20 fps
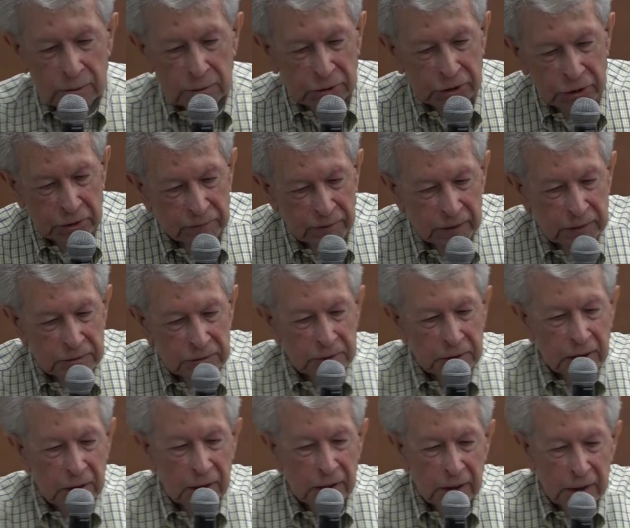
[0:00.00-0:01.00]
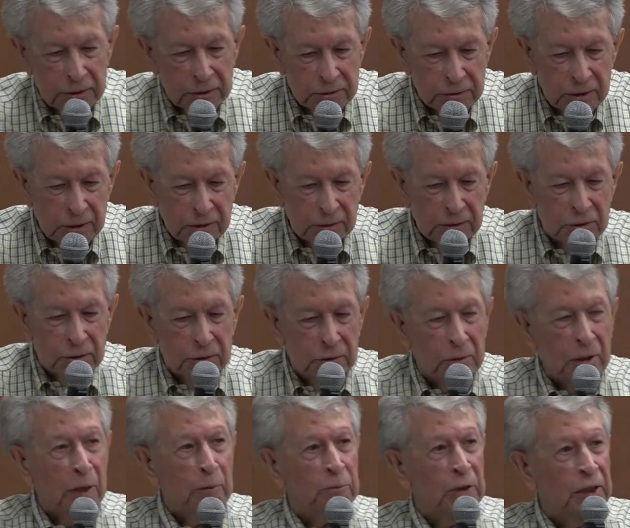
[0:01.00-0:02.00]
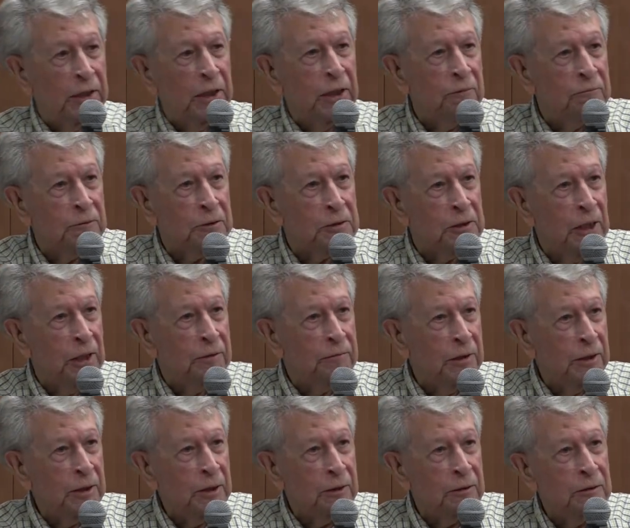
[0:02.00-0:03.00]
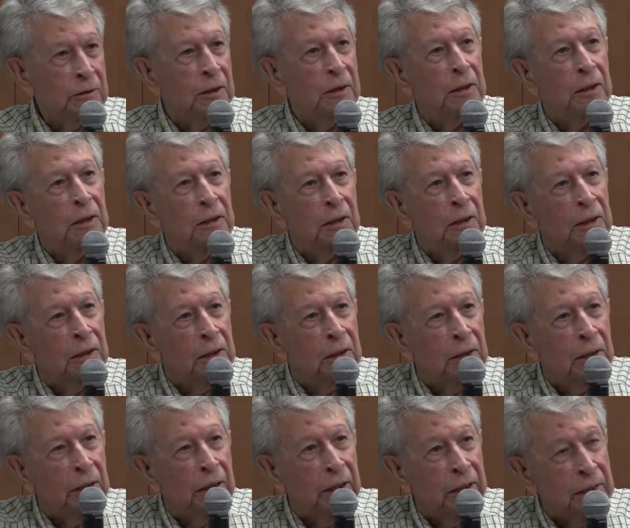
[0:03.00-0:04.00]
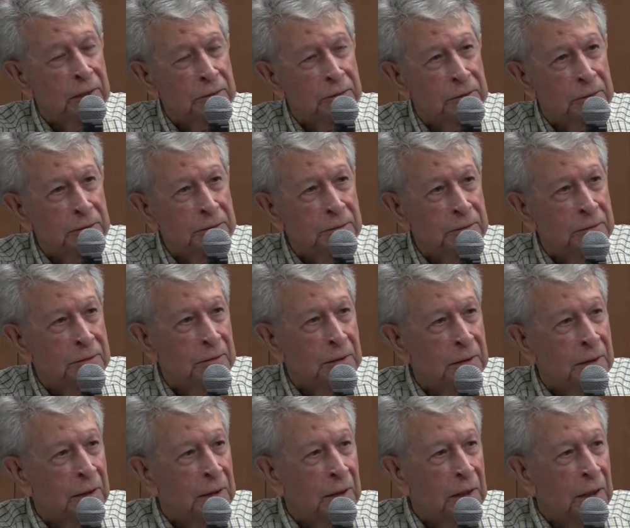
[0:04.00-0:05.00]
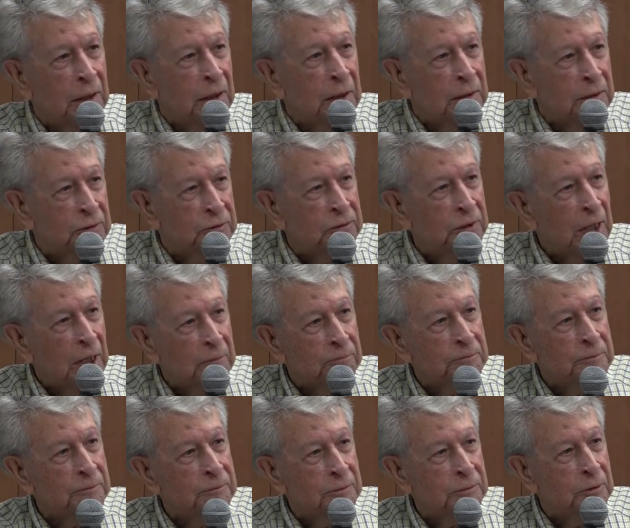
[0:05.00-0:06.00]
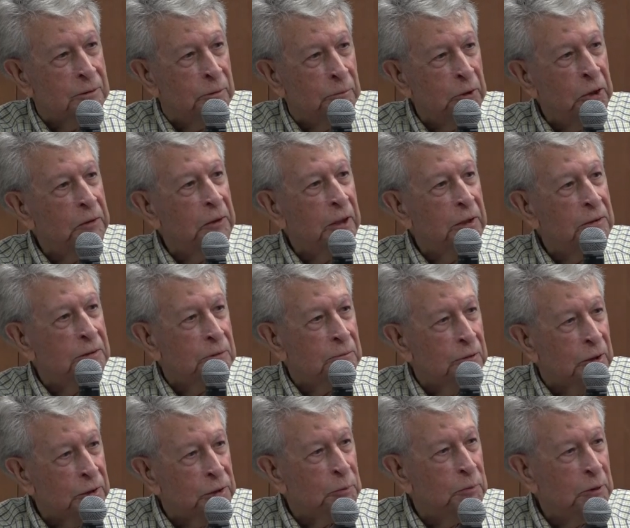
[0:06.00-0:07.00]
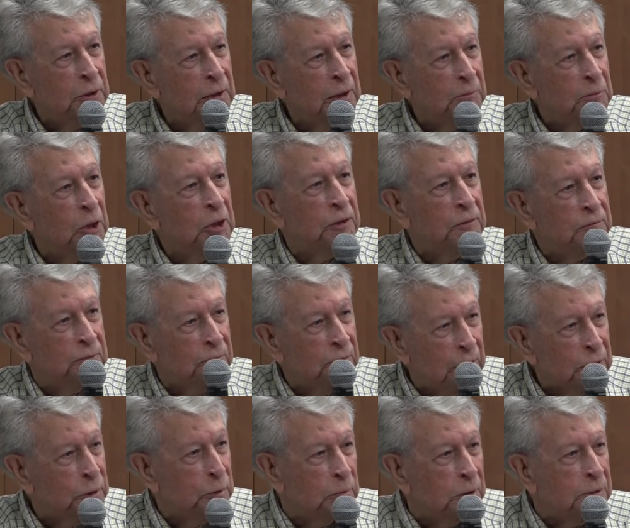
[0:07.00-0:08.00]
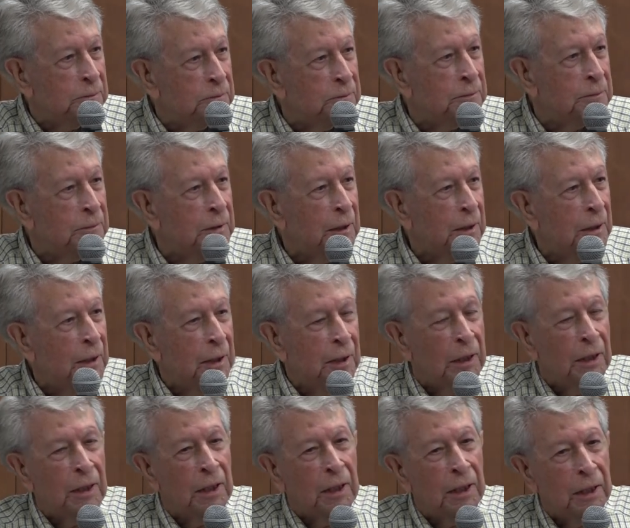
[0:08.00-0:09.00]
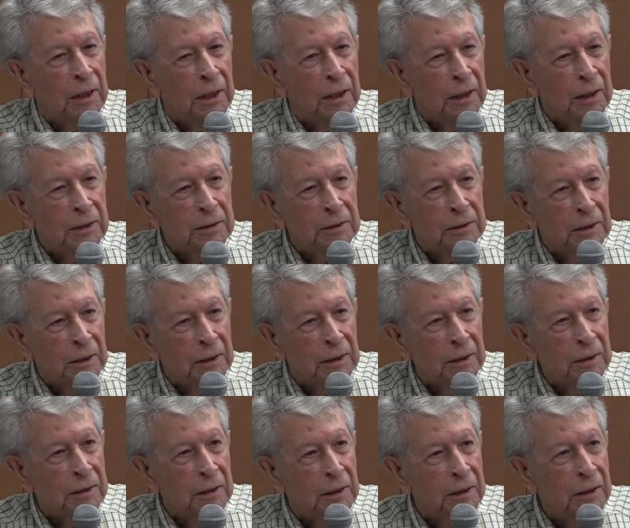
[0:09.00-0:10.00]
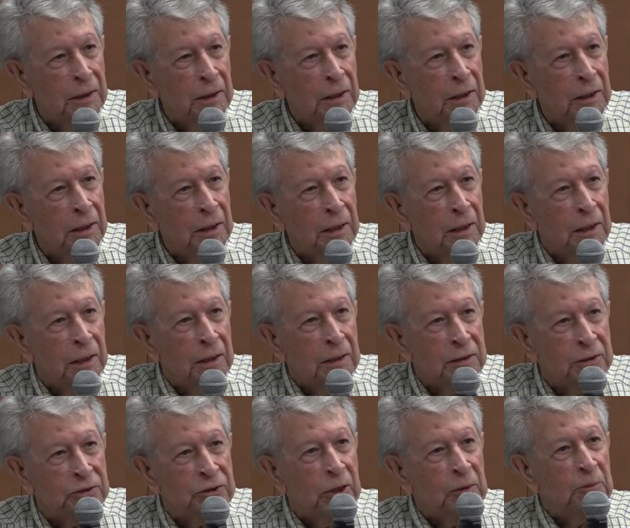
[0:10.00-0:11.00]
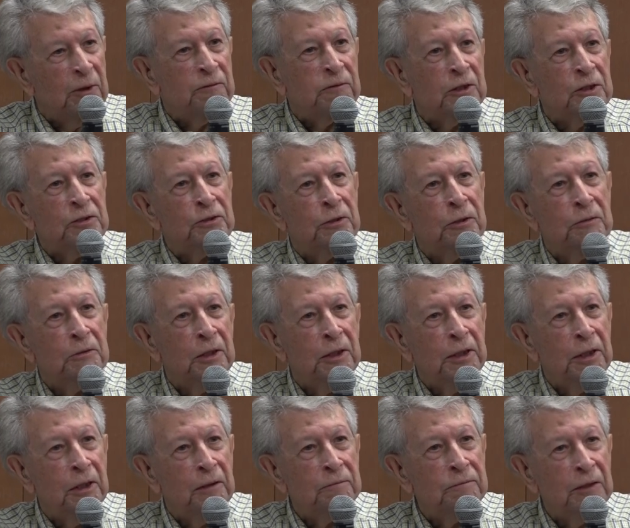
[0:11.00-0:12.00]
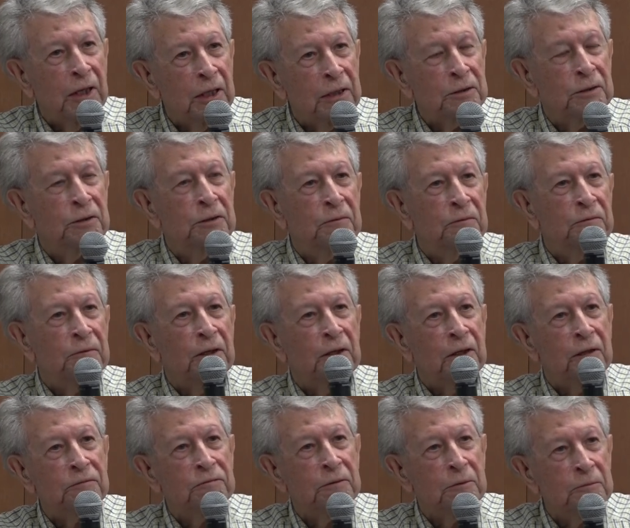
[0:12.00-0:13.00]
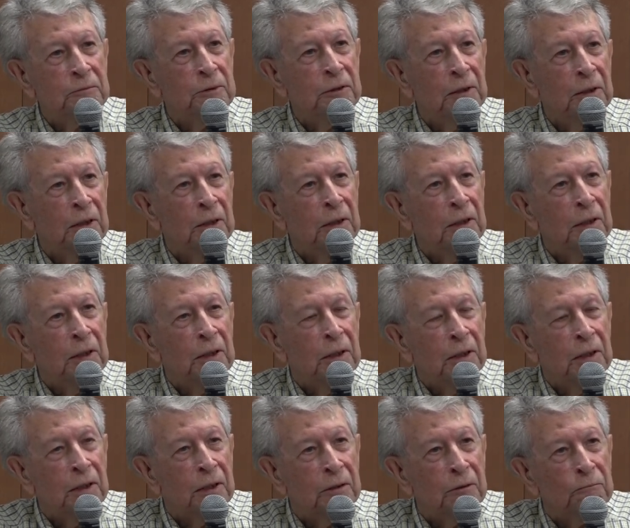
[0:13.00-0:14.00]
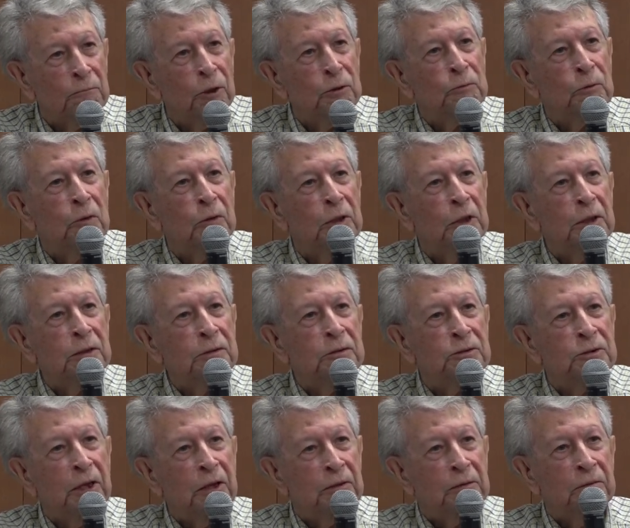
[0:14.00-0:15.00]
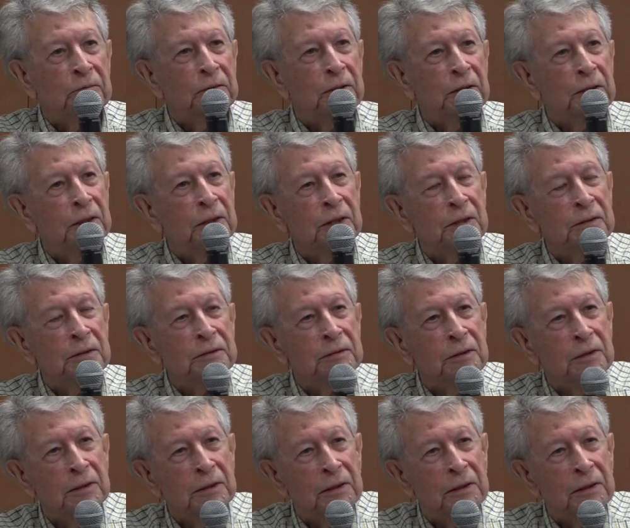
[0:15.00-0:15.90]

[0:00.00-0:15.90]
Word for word: Chief Engineer Hastings, who I believe was living in Ashland, stopped commuting to Richmond and moved to Richmond. And uh, some of us who lived not too far from Route 1, south of here, and